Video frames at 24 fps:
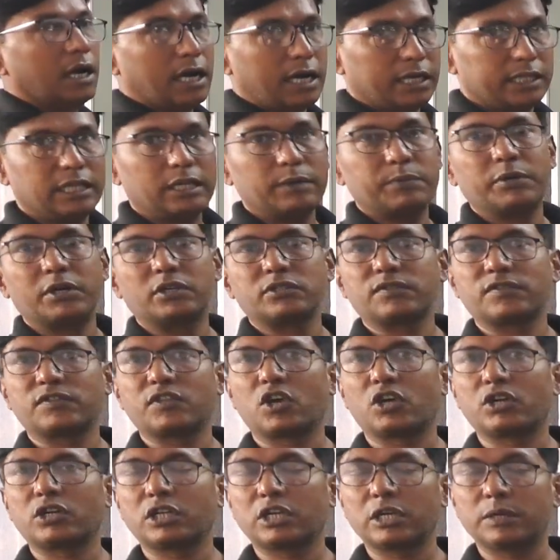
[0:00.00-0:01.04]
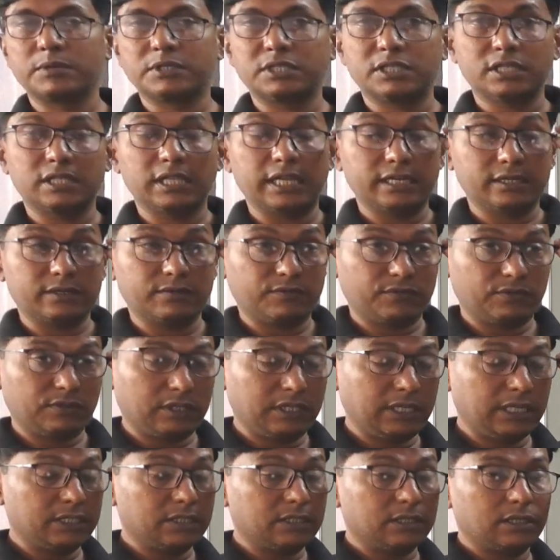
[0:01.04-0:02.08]
other parts of the organic chemistry.
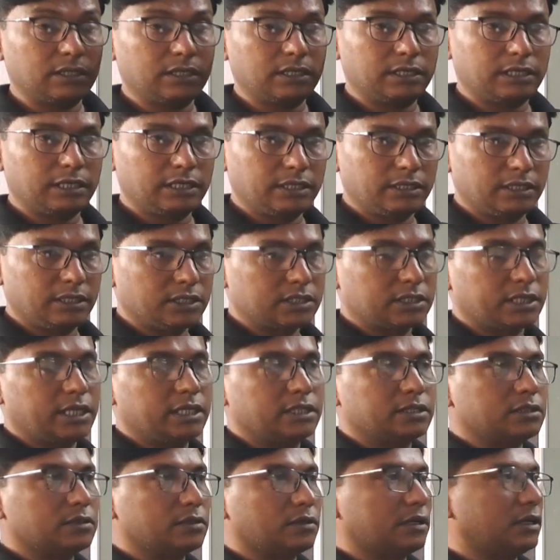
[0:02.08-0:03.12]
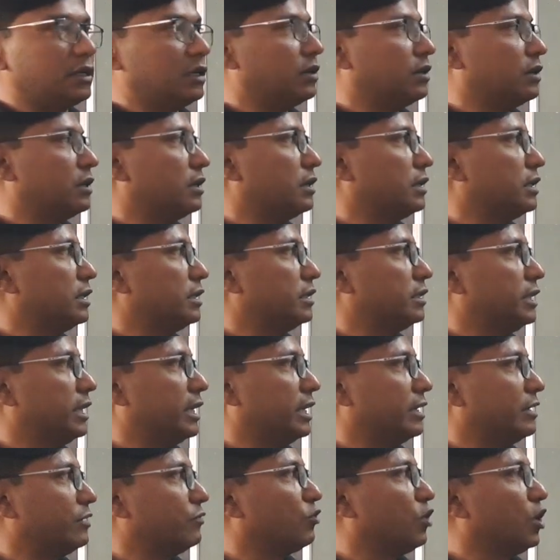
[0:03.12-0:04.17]
In this case, they
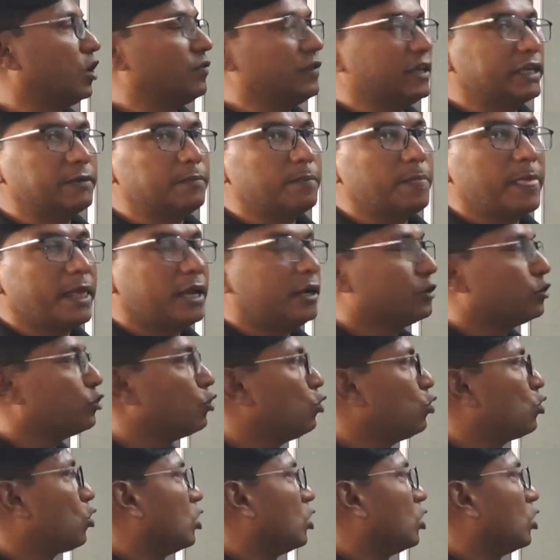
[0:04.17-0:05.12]
are involving two